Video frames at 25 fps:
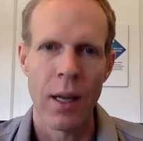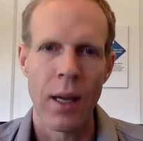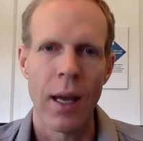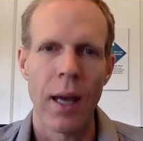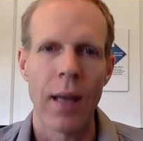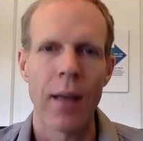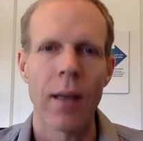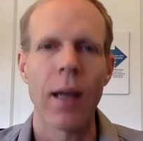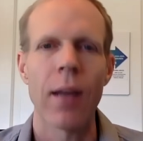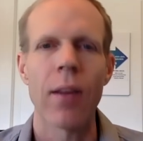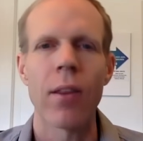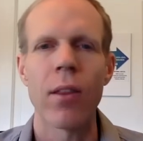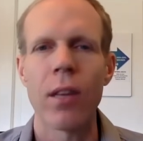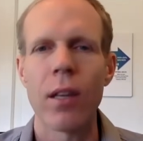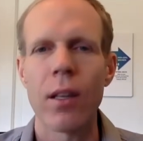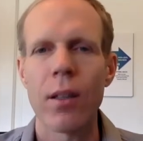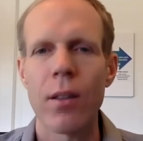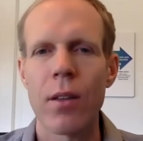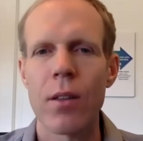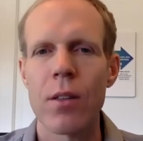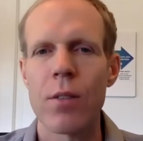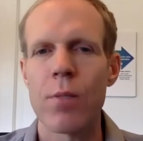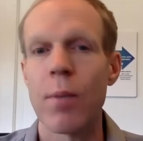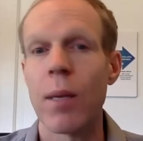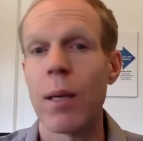And I think
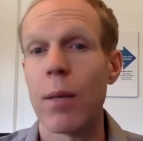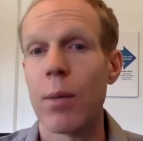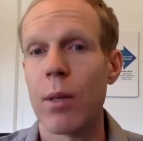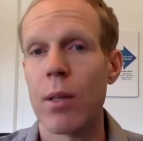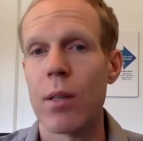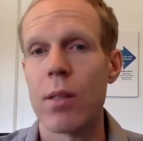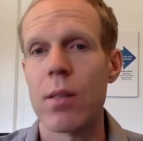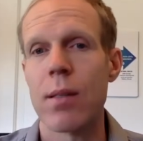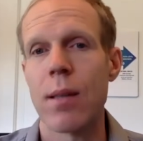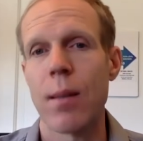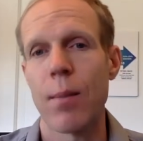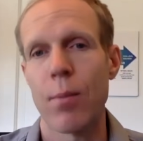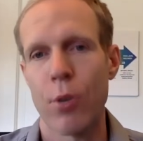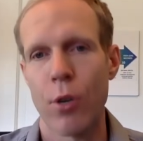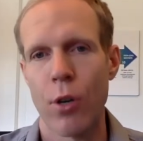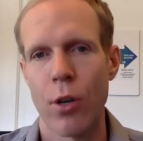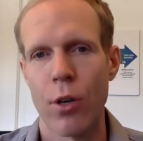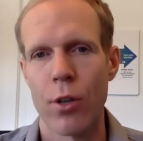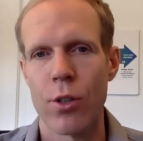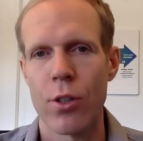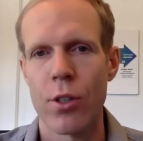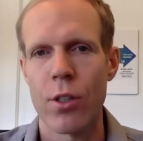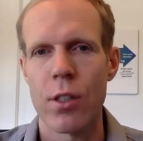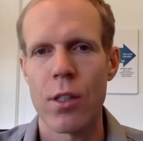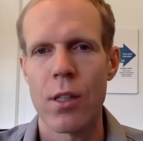this may be a
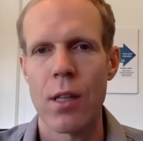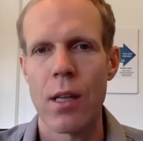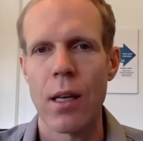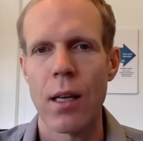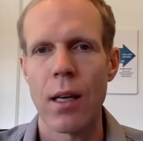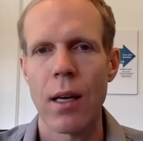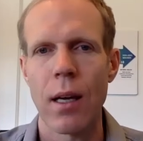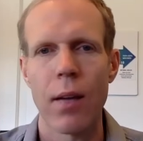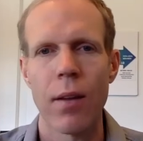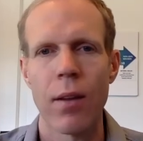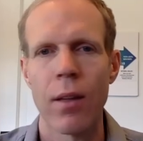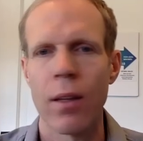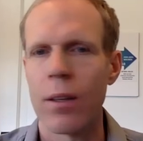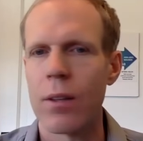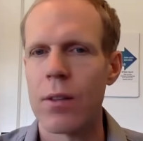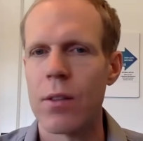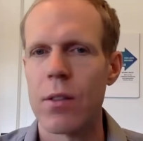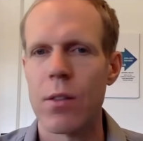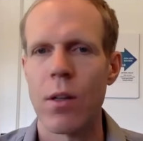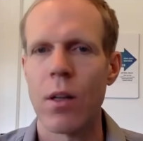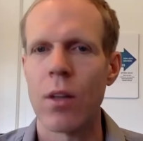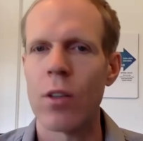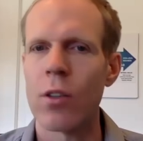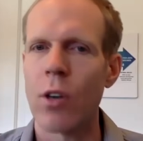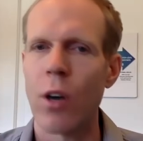subconscious thing. I think it's
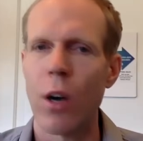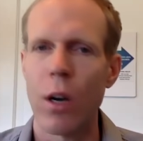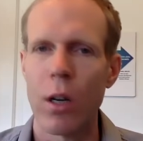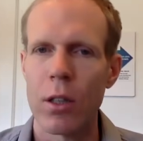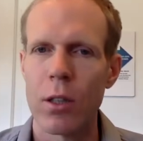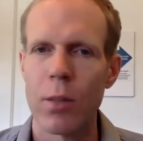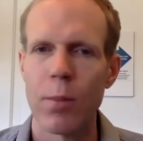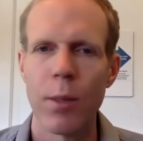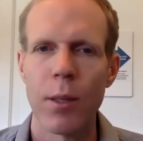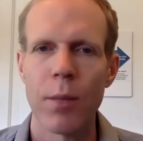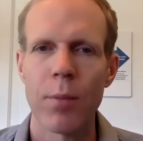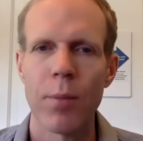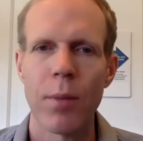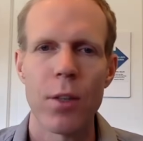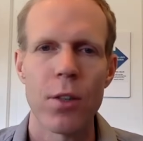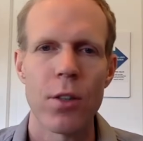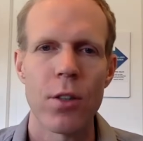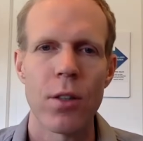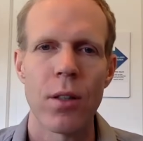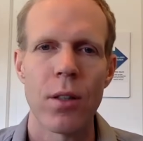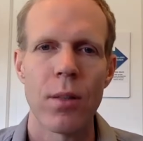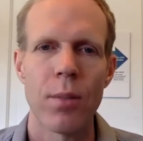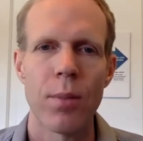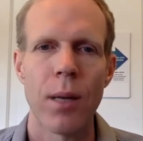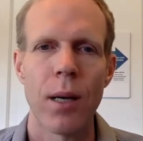not talked about much
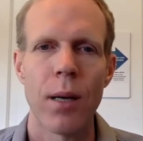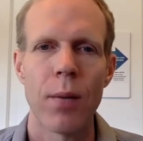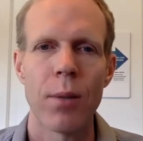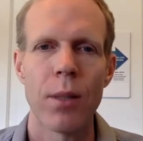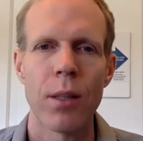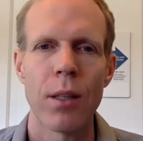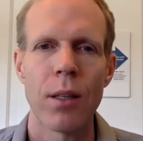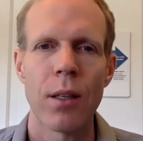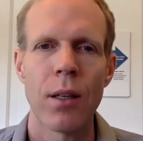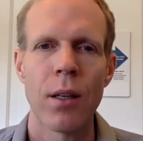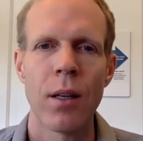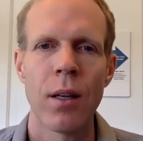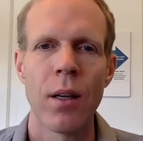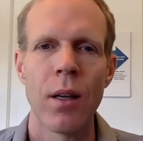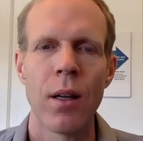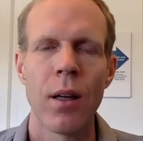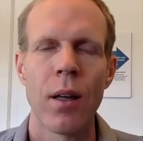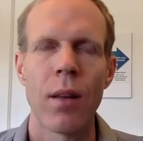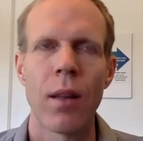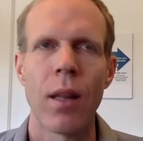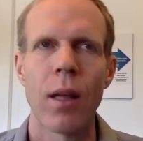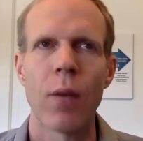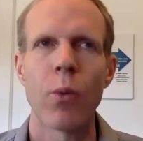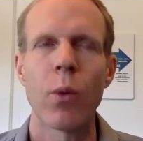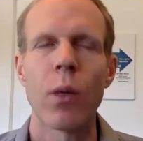in the public,
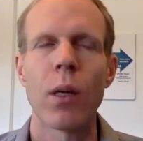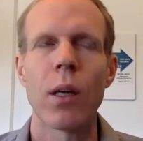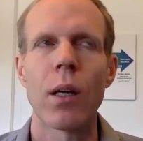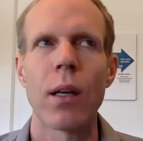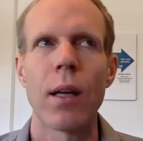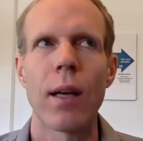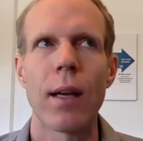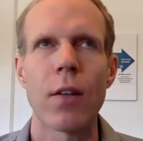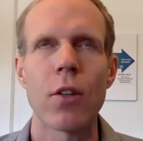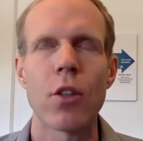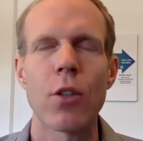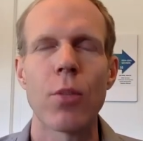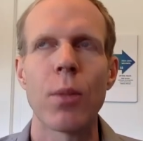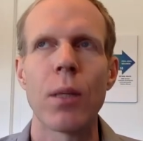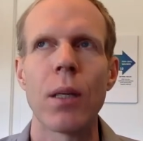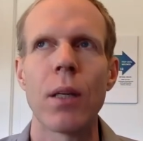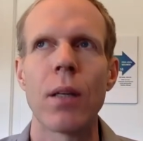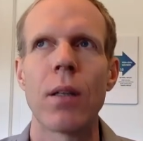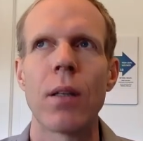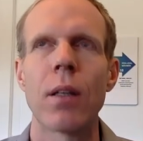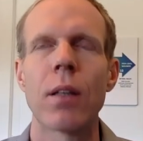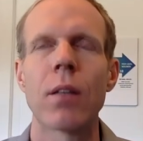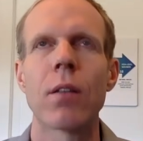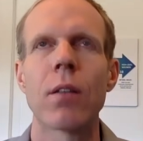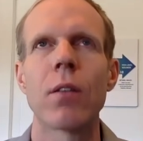that we can actually be
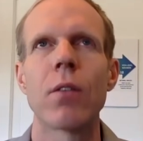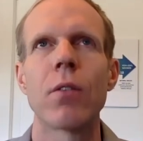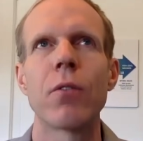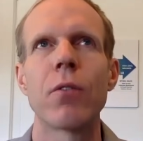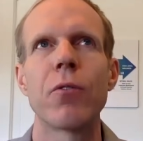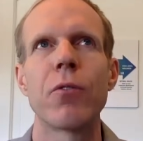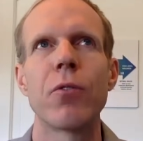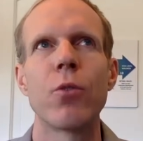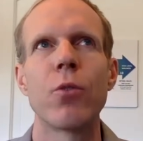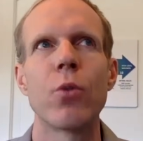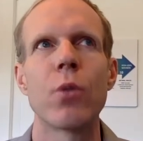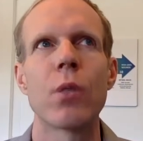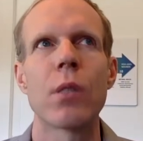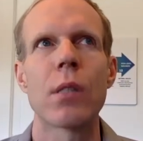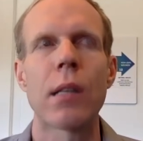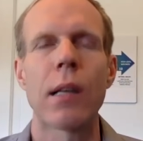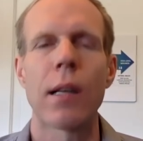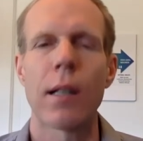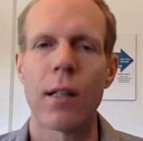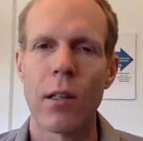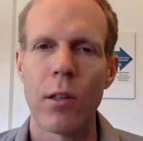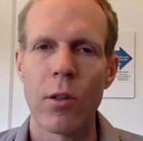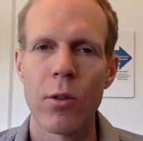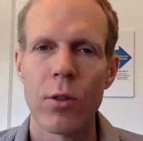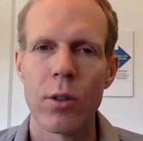addicted to foods
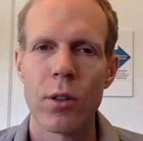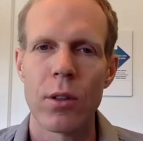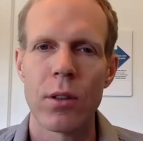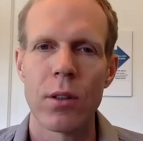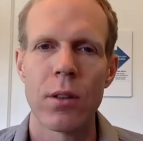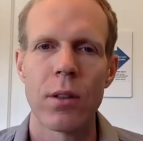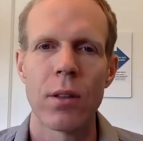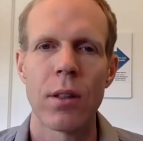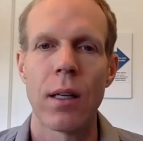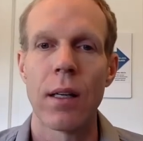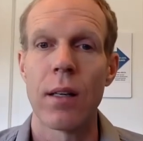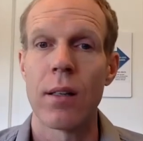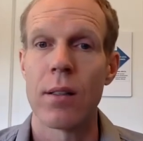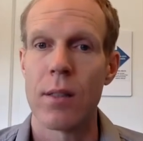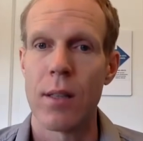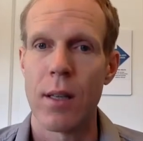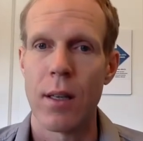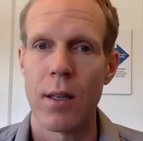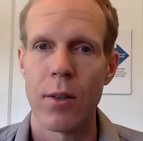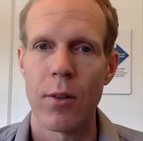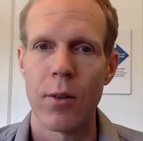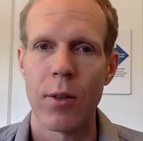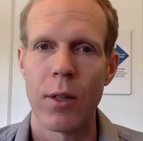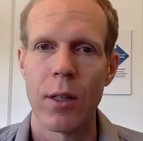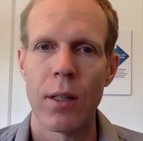like gluten and
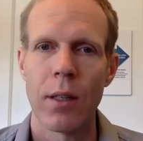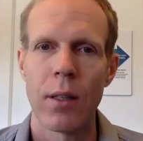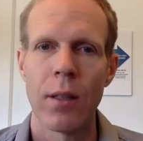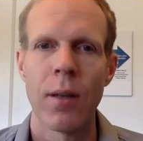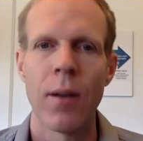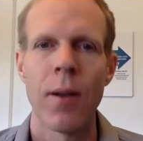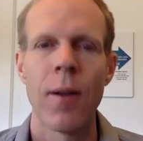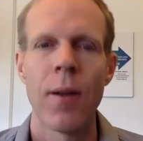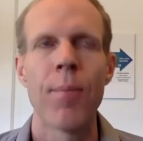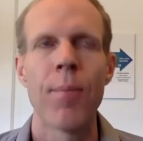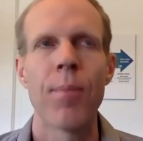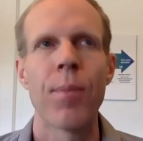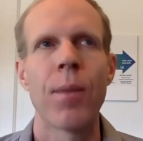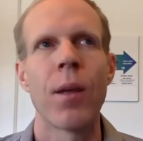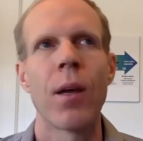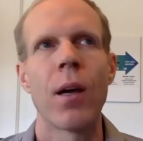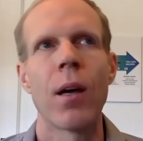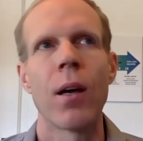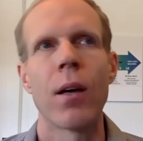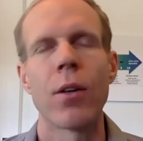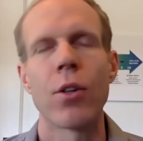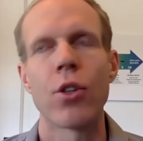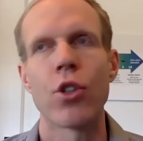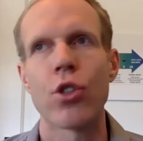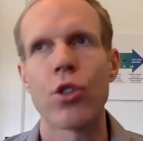dairy
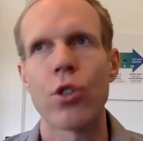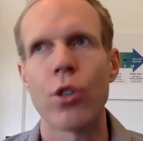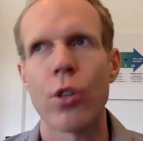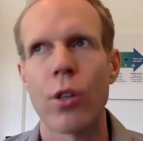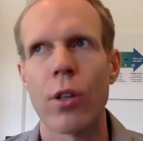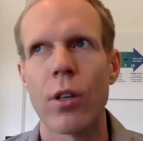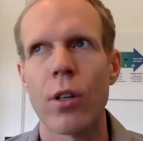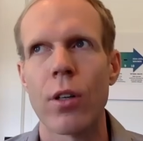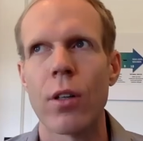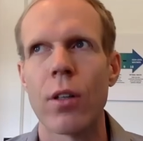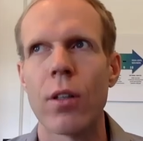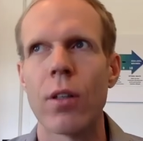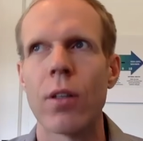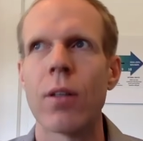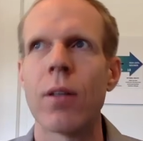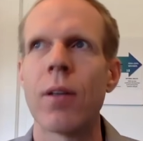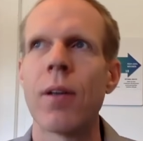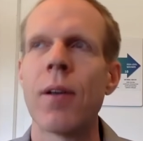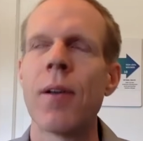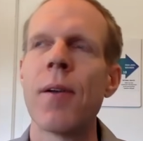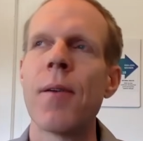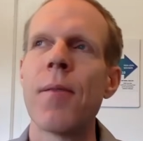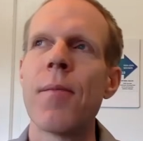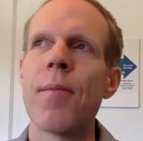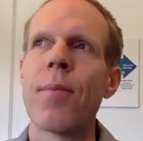and sugar
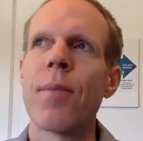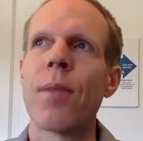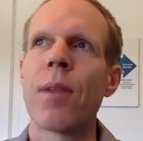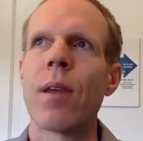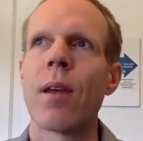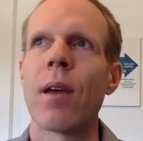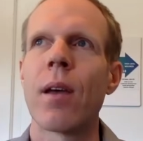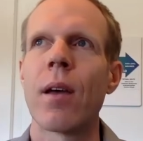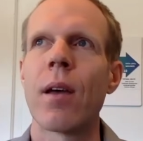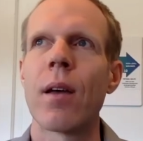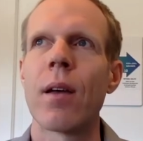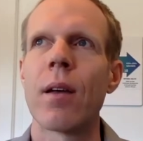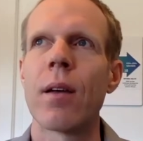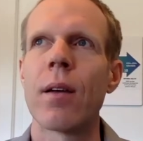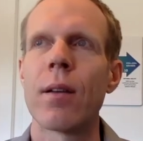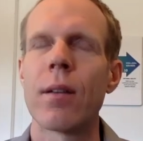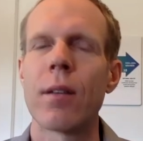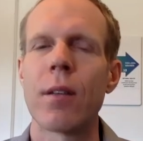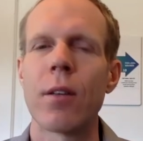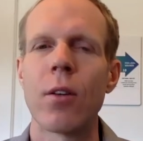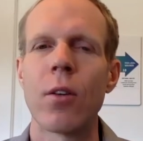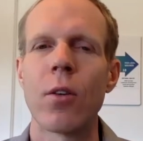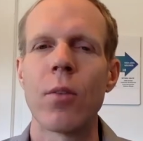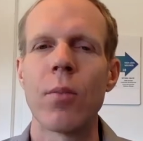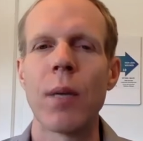and,
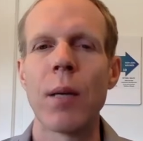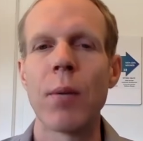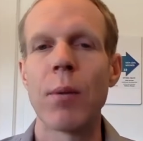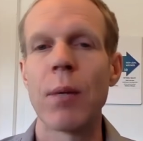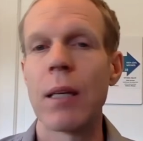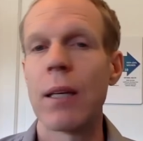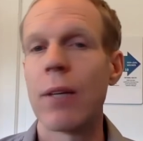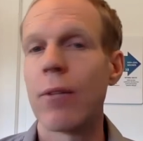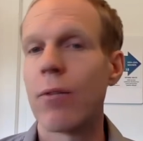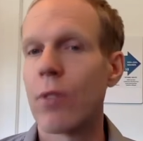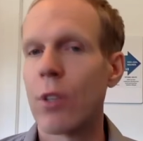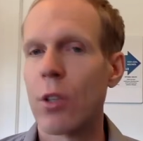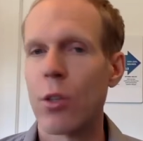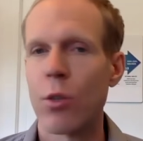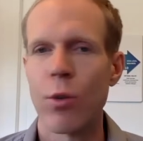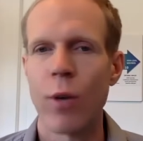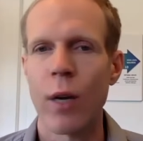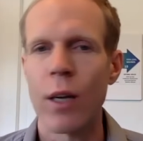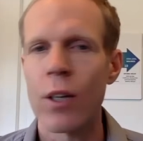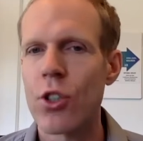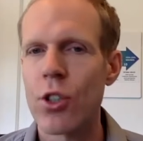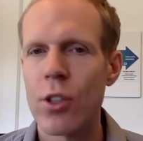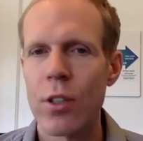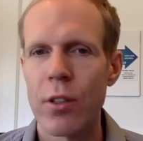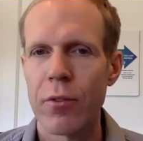maybe even
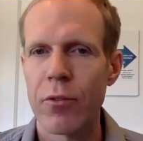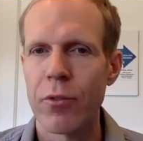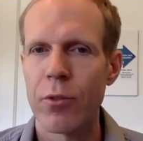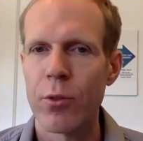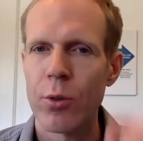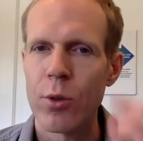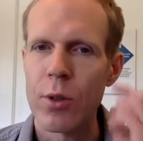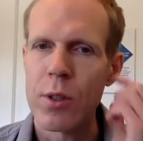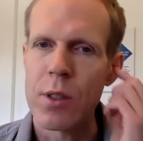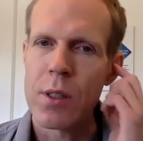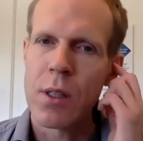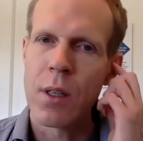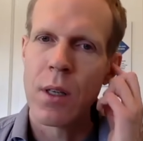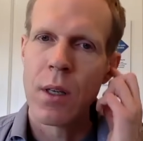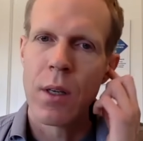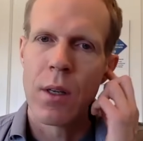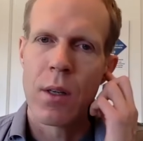crunchy foods.